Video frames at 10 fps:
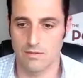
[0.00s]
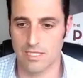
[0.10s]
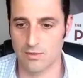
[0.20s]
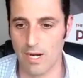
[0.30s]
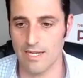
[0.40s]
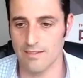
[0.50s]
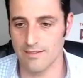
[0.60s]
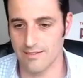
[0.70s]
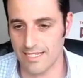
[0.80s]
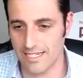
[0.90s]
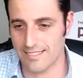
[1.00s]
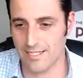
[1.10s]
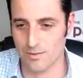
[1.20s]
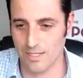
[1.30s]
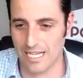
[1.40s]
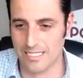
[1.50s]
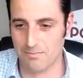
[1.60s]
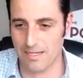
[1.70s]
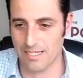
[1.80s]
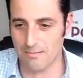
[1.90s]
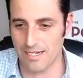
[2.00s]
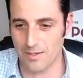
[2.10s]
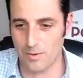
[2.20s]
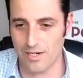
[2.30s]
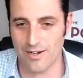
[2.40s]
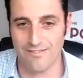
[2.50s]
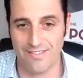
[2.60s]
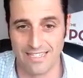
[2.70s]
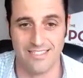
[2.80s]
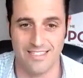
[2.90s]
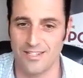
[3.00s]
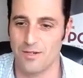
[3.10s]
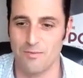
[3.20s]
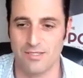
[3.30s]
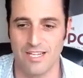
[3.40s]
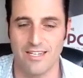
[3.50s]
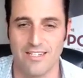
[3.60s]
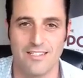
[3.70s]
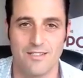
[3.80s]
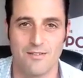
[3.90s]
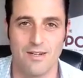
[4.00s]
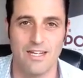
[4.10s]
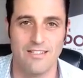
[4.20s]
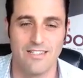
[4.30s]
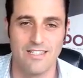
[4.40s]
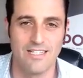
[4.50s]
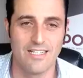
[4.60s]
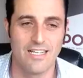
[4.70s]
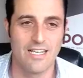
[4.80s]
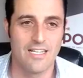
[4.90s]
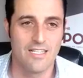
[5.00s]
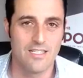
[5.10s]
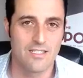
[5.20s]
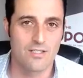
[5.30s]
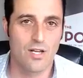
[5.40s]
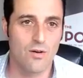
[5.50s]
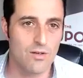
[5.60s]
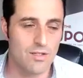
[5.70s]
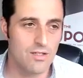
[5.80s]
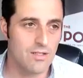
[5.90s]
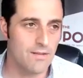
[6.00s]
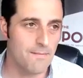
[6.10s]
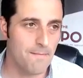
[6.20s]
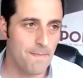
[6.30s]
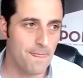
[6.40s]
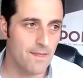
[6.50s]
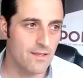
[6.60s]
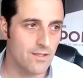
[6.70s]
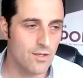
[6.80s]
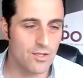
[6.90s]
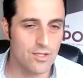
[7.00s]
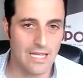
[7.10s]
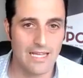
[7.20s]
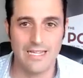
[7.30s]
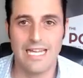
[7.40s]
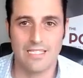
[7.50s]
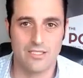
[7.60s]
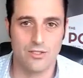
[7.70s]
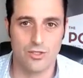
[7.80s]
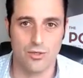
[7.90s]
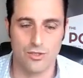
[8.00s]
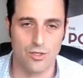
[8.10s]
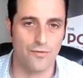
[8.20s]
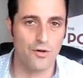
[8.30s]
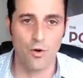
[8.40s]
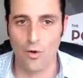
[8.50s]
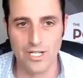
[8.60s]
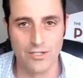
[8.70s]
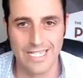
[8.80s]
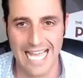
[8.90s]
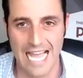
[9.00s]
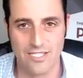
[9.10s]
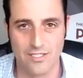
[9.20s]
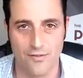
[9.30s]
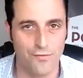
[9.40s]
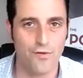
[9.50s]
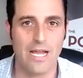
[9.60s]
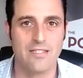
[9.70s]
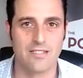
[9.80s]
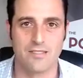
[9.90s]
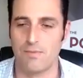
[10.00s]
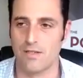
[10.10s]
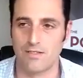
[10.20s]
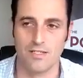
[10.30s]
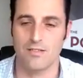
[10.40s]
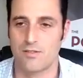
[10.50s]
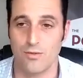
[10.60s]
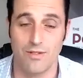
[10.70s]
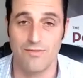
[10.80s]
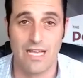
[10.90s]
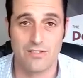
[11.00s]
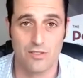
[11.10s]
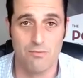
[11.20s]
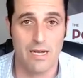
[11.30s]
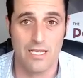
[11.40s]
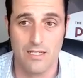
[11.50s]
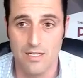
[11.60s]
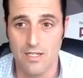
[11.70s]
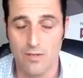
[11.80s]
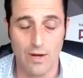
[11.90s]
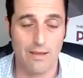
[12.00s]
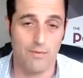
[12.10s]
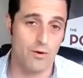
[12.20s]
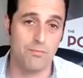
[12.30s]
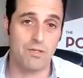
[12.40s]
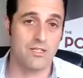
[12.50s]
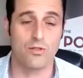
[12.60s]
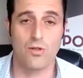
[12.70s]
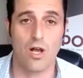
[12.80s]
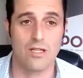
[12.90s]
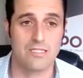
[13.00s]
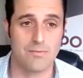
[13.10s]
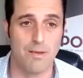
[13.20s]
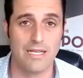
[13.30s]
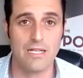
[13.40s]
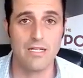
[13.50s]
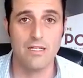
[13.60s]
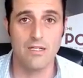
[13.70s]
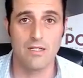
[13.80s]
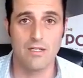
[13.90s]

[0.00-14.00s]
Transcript: That's right. Danny says we're not spending money, we are investing it 100%, right? So, and that's the truth. So if you're hoarding your cash, afraid to invest your money, right? Or because you call it spending,